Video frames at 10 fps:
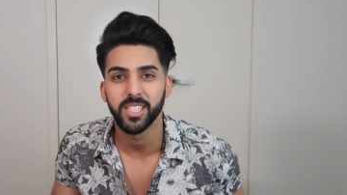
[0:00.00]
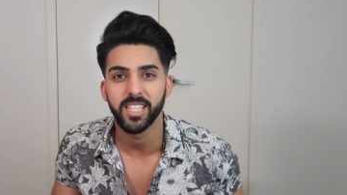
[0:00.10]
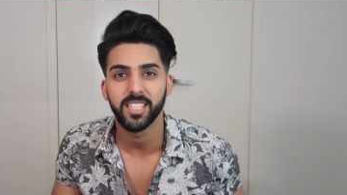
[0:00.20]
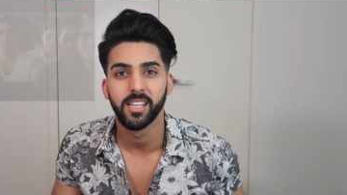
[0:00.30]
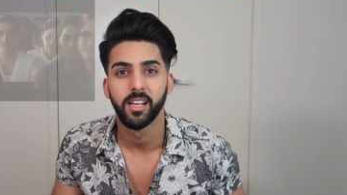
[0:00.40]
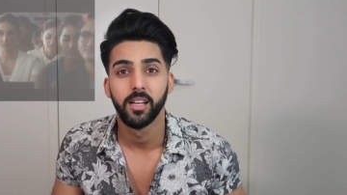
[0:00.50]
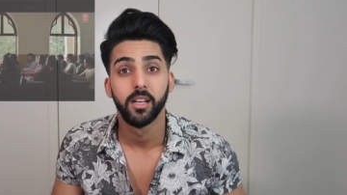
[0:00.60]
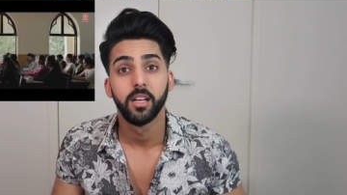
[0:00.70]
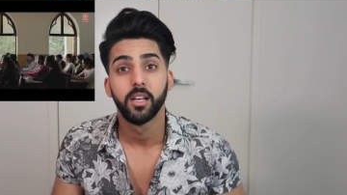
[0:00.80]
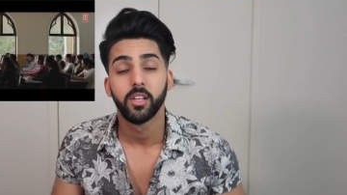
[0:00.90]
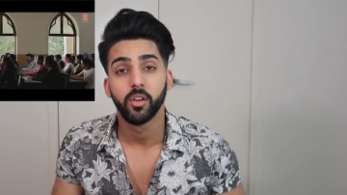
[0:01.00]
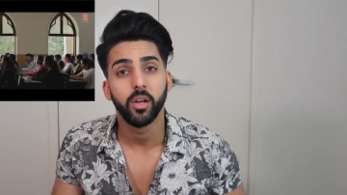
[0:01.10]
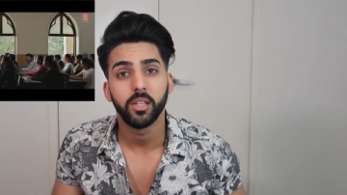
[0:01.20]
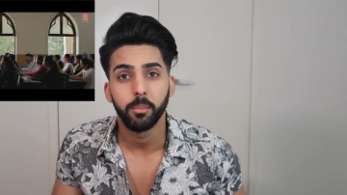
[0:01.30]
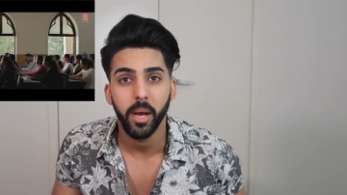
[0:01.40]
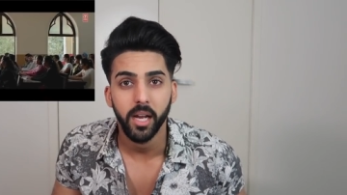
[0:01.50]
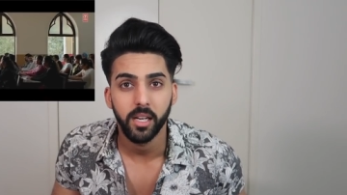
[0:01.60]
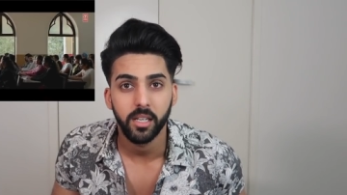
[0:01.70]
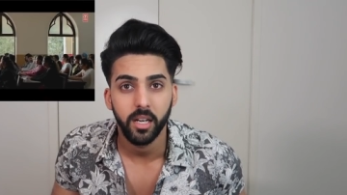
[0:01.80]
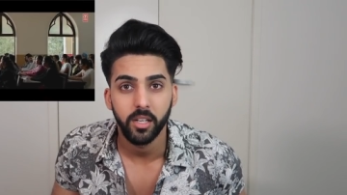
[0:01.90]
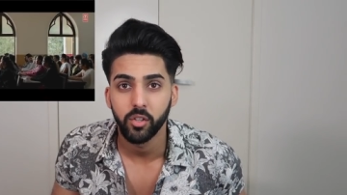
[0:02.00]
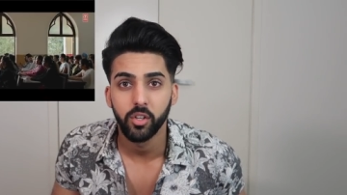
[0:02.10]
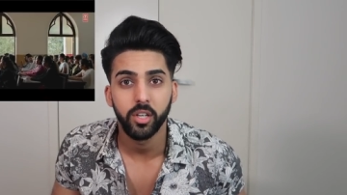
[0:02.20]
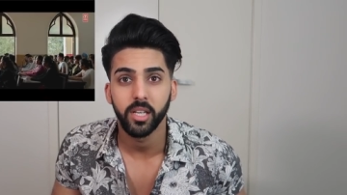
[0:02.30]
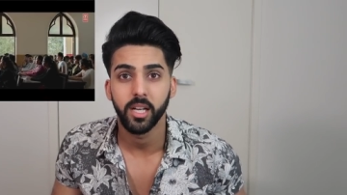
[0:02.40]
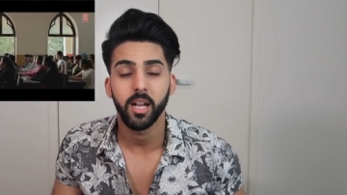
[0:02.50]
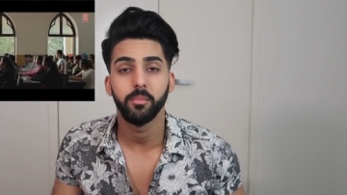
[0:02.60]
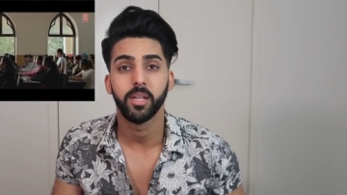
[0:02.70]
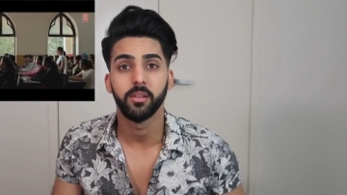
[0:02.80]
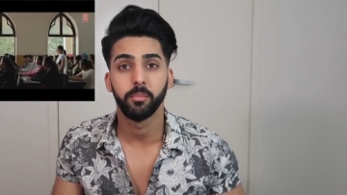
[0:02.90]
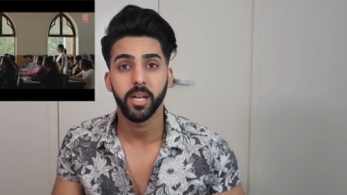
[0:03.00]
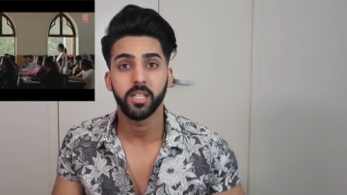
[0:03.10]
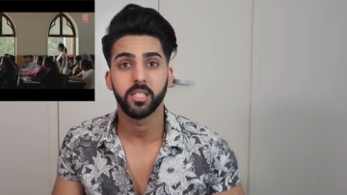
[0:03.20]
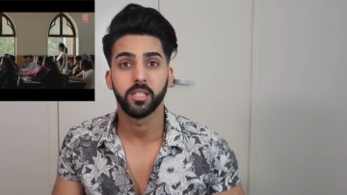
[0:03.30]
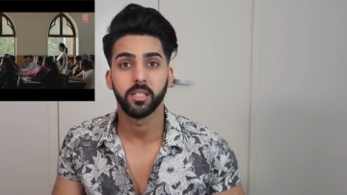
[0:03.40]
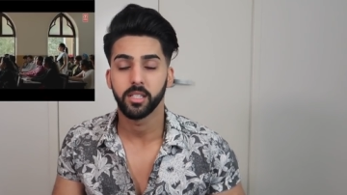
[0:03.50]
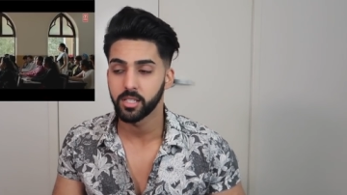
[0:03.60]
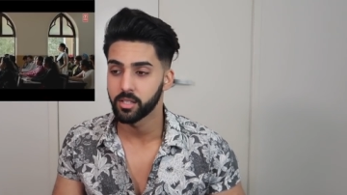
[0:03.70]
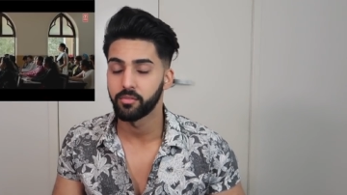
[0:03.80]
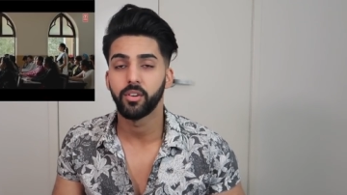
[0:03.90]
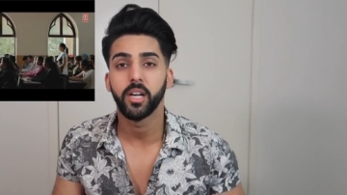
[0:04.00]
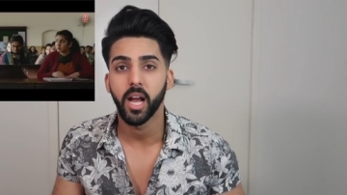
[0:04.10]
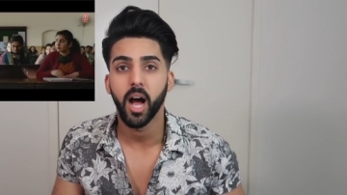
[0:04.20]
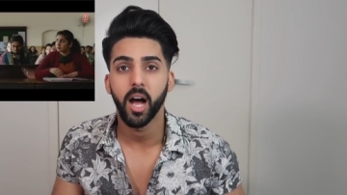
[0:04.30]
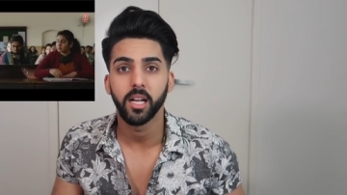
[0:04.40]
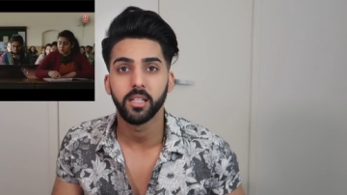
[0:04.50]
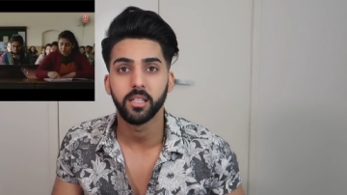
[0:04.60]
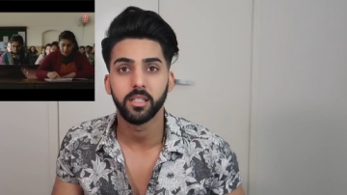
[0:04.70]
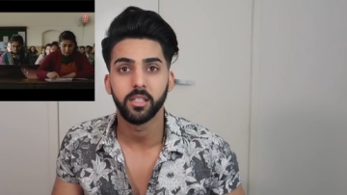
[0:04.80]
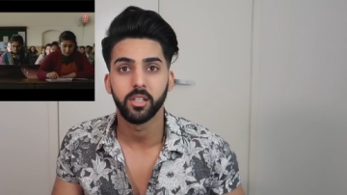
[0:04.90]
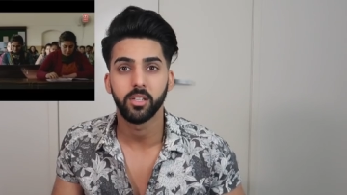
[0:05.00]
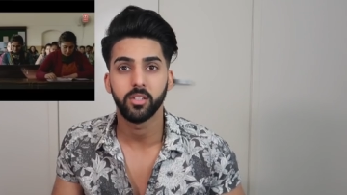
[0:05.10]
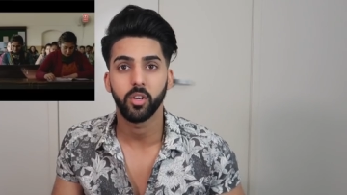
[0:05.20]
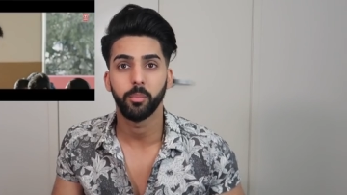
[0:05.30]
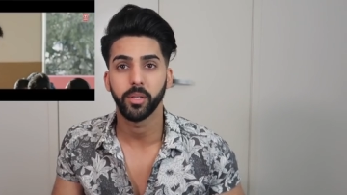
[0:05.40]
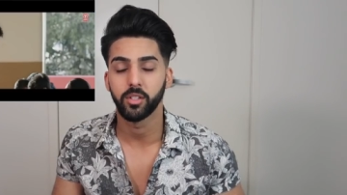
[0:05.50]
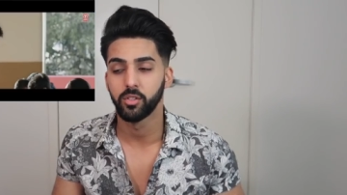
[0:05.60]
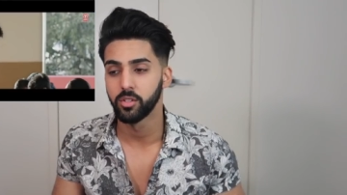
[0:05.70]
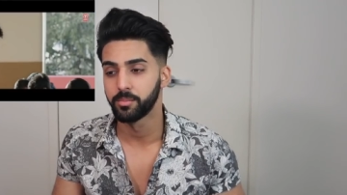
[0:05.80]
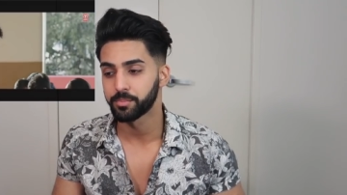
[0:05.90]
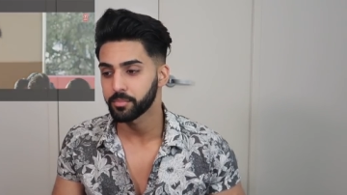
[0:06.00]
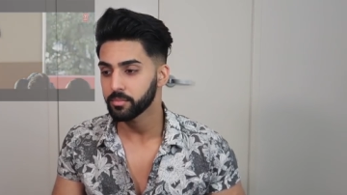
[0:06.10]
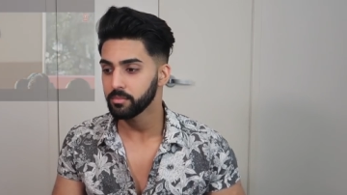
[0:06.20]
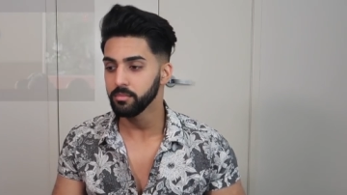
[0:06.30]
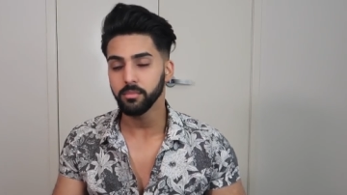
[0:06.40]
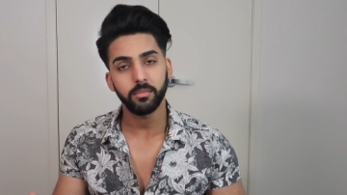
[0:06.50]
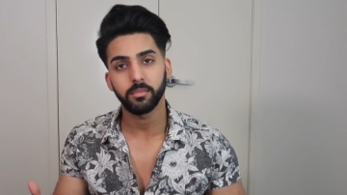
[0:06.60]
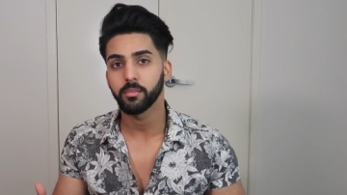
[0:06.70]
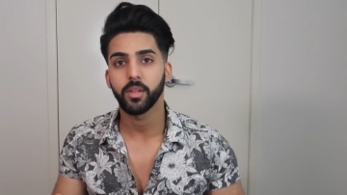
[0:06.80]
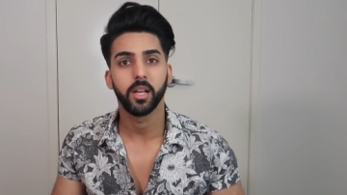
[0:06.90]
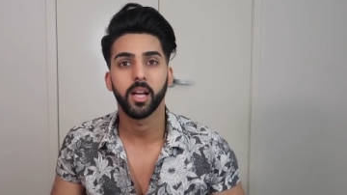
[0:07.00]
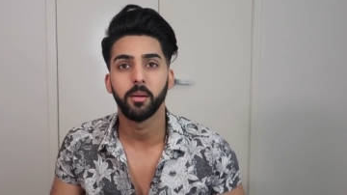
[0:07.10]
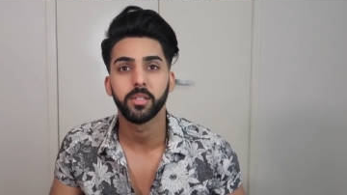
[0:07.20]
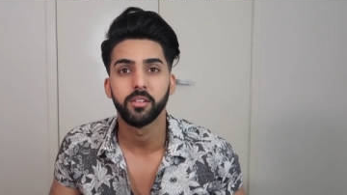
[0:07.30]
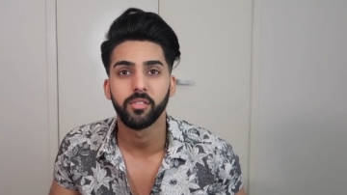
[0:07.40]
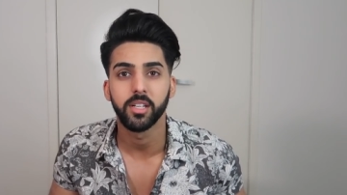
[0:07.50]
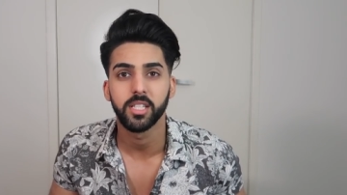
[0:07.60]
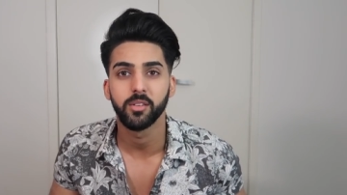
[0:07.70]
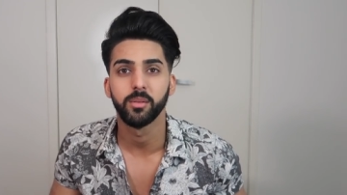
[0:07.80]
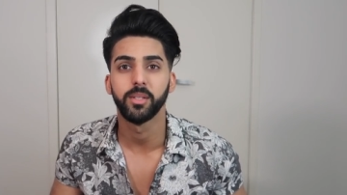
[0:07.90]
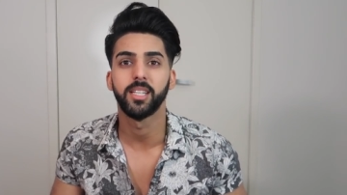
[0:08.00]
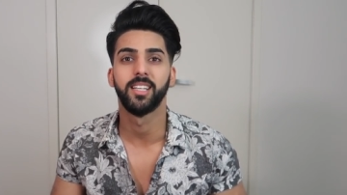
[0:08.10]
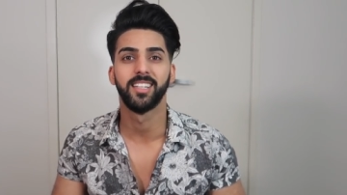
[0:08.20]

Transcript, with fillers: He says, "You're at the back and you're learning anatomy, medicine. It's a very hard, you know, topic to do. Come to the front, sit with me."